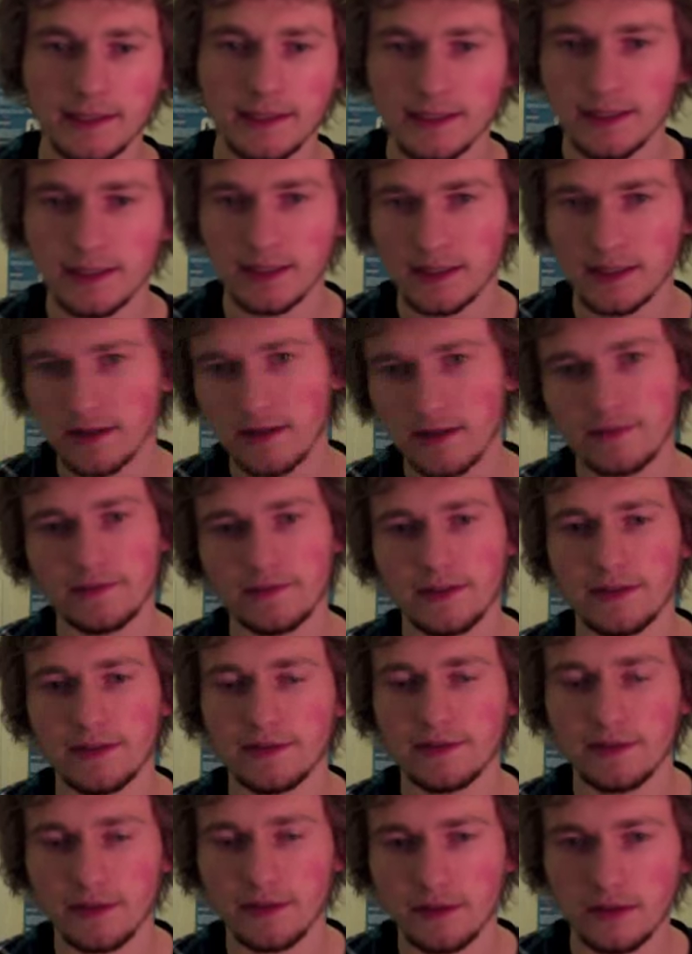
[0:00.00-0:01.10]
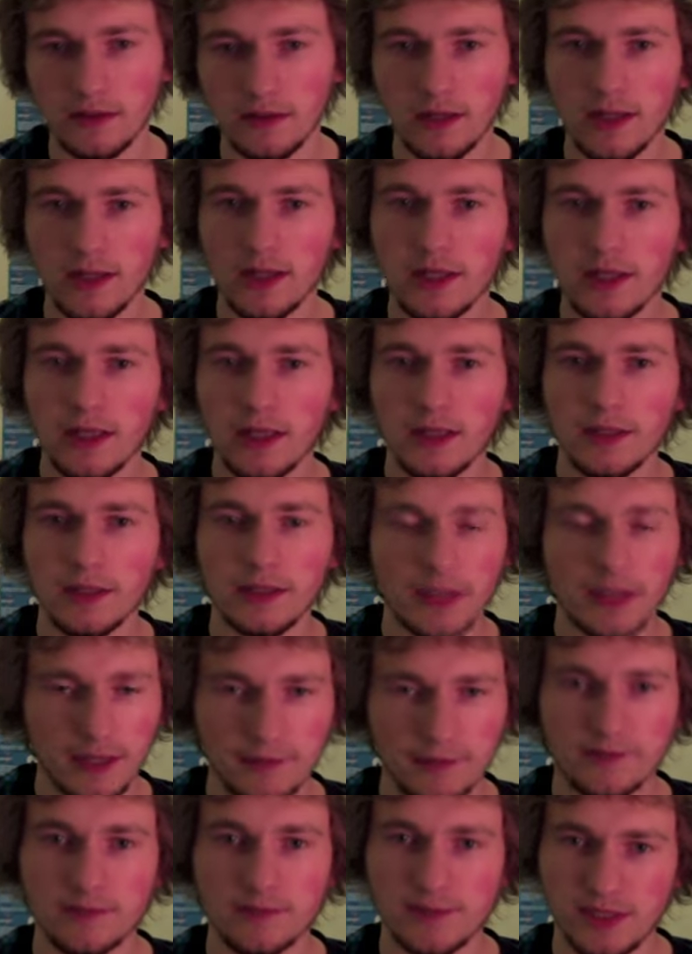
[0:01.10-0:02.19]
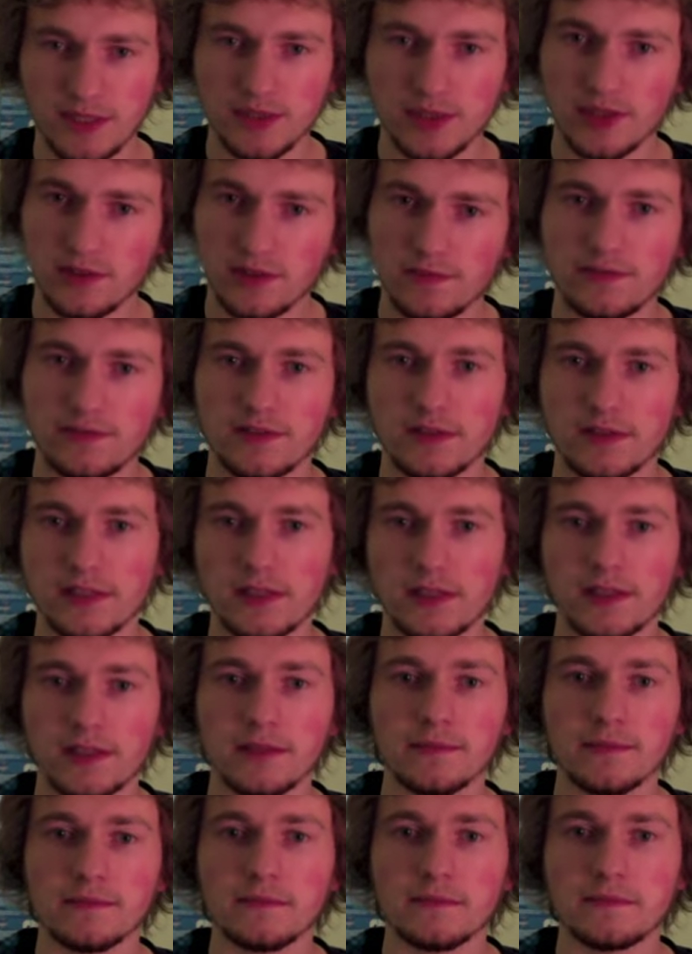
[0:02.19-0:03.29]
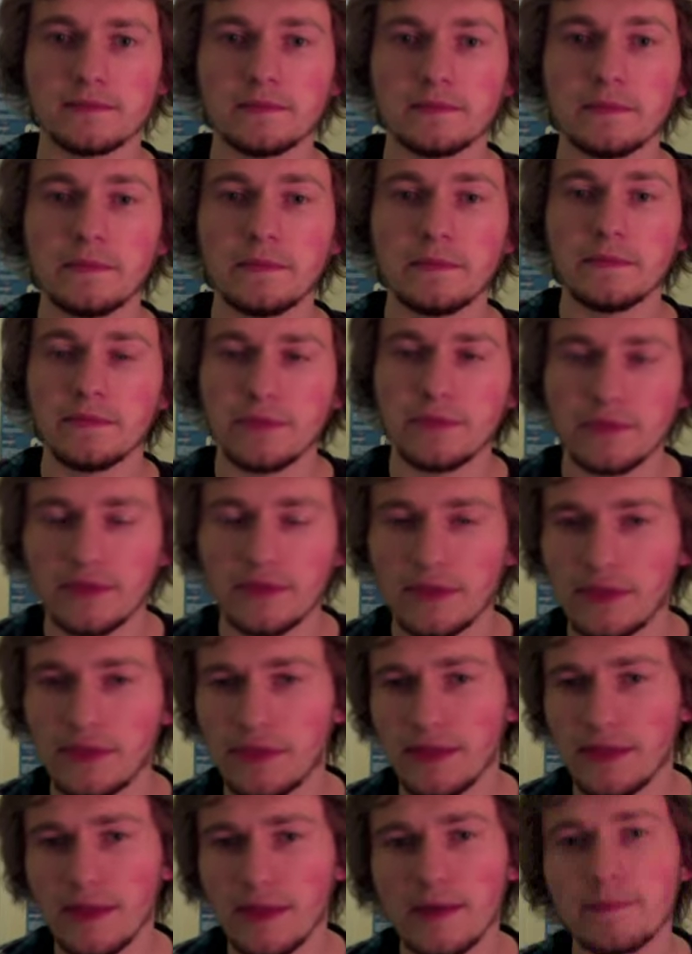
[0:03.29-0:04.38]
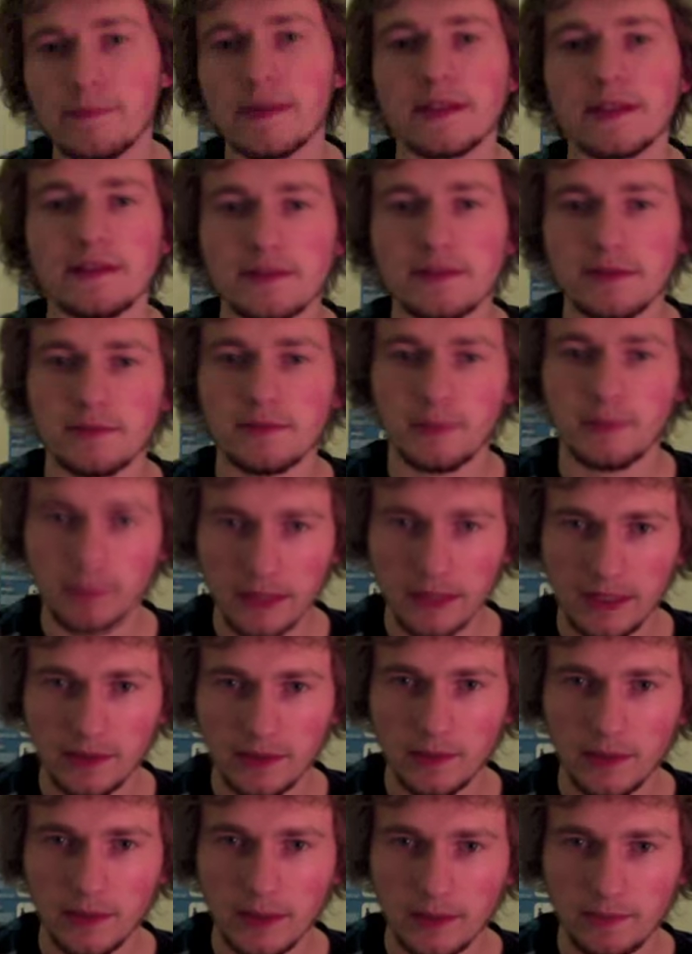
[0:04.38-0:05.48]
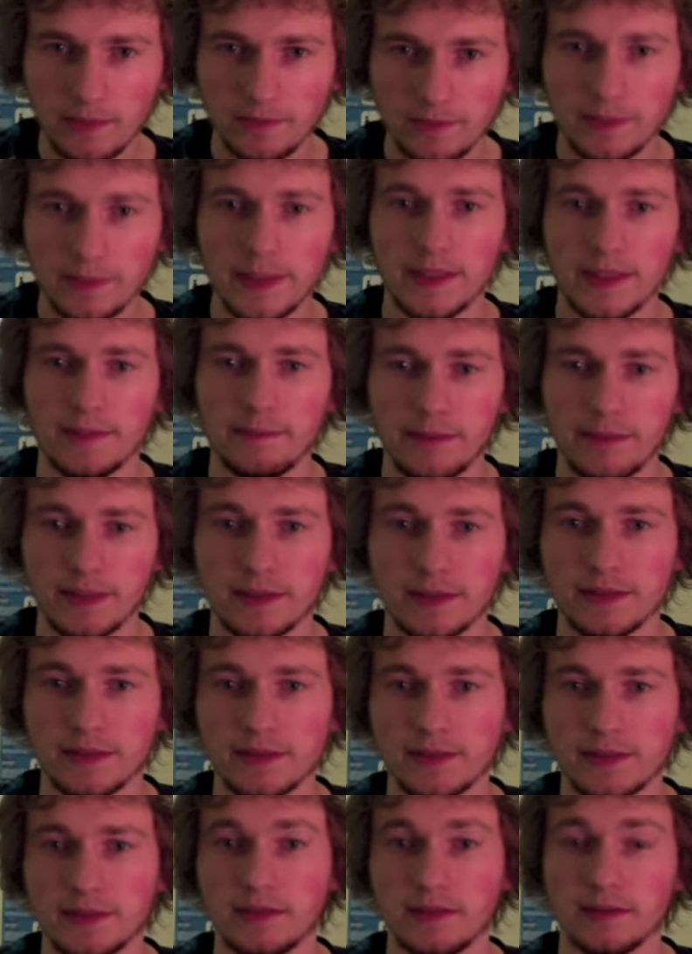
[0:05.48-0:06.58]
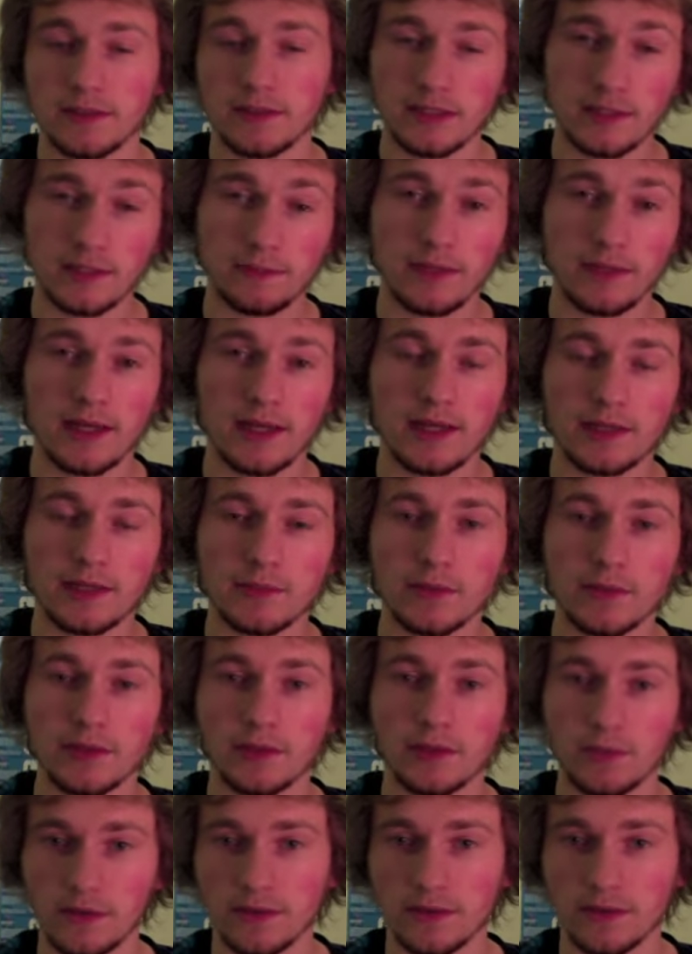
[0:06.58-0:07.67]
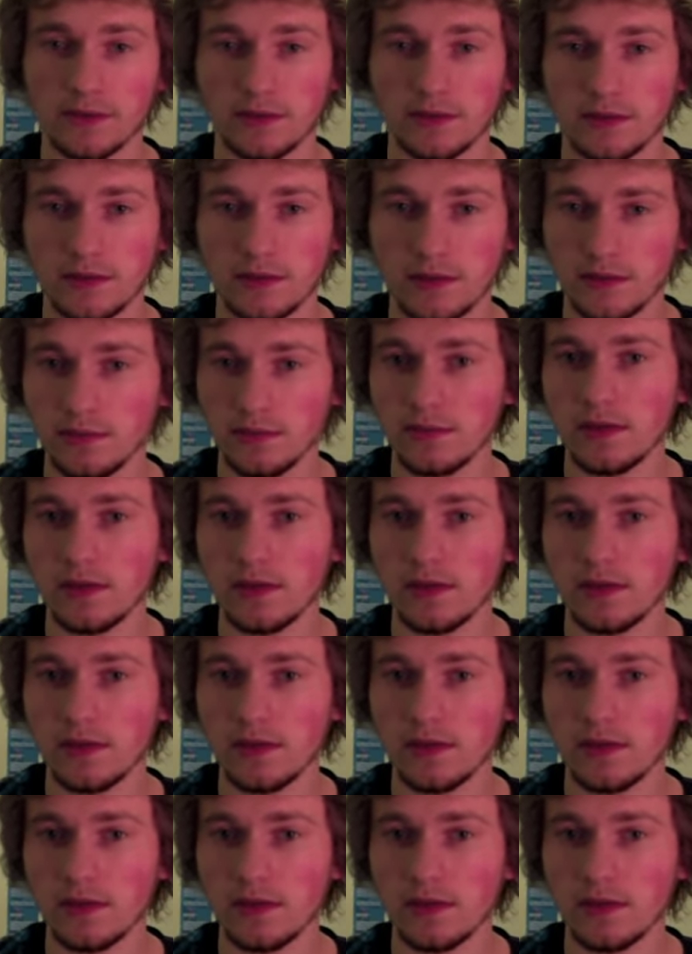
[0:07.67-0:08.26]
can't reroll, you have to be shot for a turn. That messes up your plan quite a bit because you're a turn behind what you wanted to do,